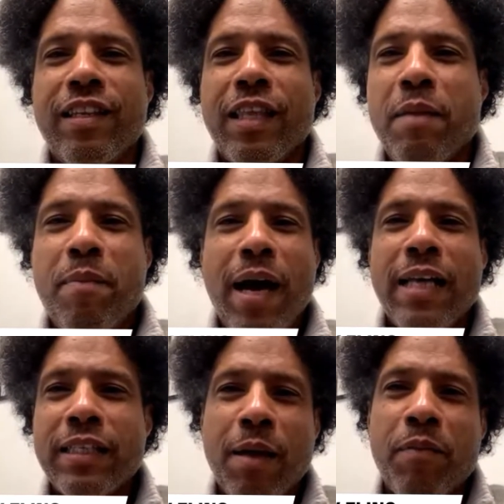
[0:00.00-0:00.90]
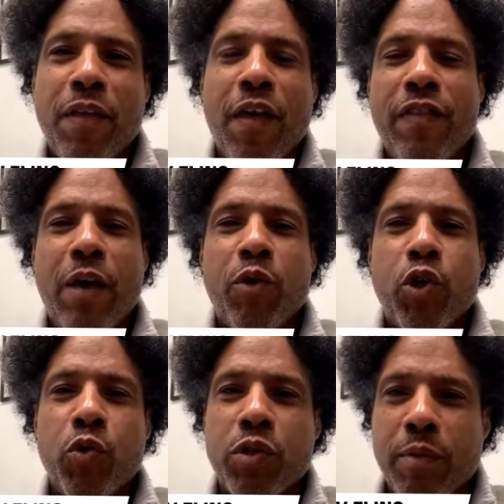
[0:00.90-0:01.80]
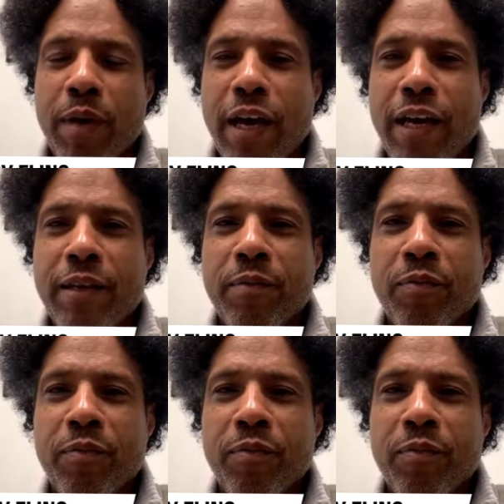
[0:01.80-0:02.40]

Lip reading: they'd buy something that they were used to buying.